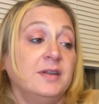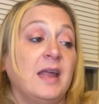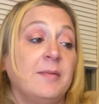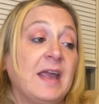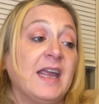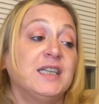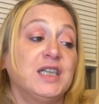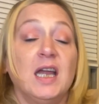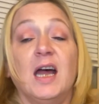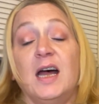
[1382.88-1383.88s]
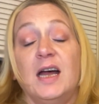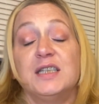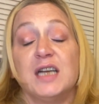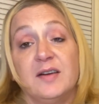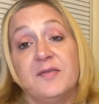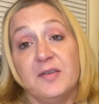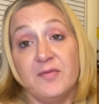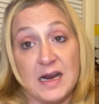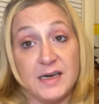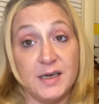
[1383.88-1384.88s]
they made uh, Jennifer
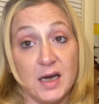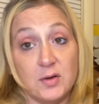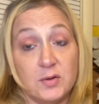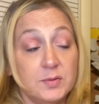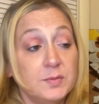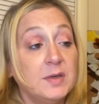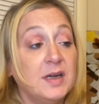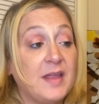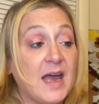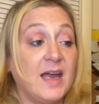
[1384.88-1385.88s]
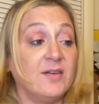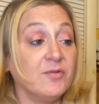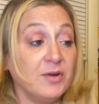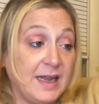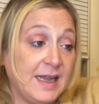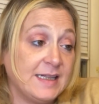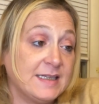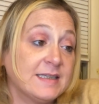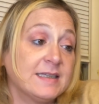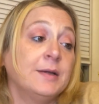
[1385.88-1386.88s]
write a note that
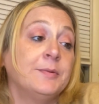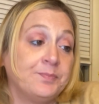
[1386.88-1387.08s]
reads